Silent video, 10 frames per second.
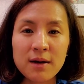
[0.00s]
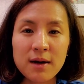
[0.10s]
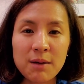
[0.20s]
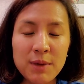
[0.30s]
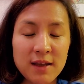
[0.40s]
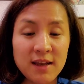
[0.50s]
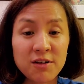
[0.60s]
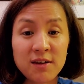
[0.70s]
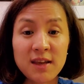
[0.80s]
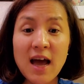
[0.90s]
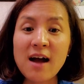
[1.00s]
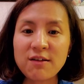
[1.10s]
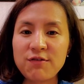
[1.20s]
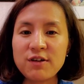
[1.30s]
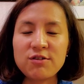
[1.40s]
in an
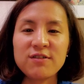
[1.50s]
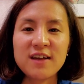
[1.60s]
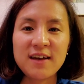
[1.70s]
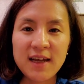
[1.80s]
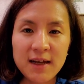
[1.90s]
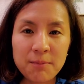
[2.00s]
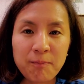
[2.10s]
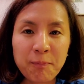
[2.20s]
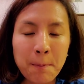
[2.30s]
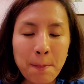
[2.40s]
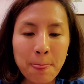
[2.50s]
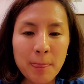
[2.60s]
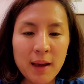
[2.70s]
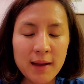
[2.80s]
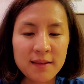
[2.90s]
artificial setting,
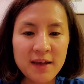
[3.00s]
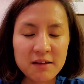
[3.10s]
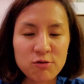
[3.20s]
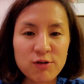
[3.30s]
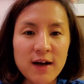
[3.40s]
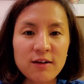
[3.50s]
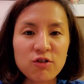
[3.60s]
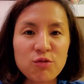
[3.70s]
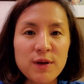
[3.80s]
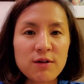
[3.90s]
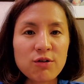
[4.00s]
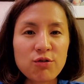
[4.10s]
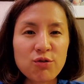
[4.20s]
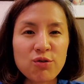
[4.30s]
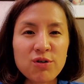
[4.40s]
and that tries to be a
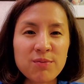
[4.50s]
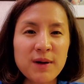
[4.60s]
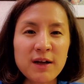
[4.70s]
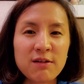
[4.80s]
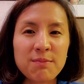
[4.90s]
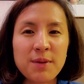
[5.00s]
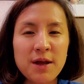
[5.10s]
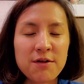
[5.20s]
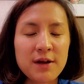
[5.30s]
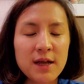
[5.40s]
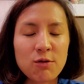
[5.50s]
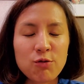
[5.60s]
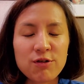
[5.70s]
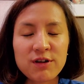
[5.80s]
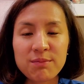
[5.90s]
cure by repairing
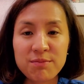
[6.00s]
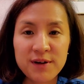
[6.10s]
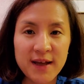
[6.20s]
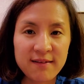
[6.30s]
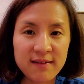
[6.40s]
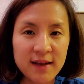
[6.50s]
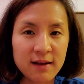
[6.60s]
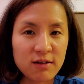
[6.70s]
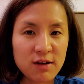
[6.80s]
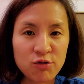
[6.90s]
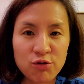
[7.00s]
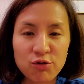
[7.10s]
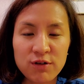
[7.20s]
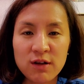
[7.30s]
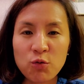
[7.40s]
or replacing
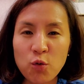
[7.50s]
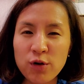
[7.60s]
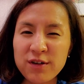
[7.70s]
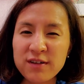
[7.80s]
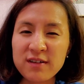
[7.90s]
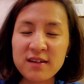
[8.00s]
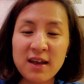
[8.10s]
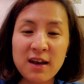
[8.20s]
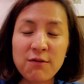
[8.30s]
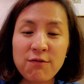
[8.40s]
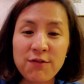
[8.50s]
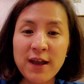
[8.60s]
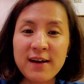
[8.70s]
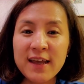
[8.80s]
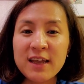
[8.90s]
tissues and organs that are
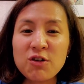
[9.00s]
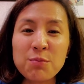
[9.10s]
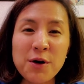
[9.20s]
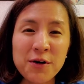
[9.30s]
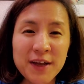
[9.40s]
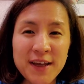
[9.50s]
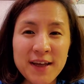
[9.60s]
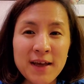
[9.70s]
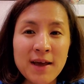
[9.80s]
failing in the body.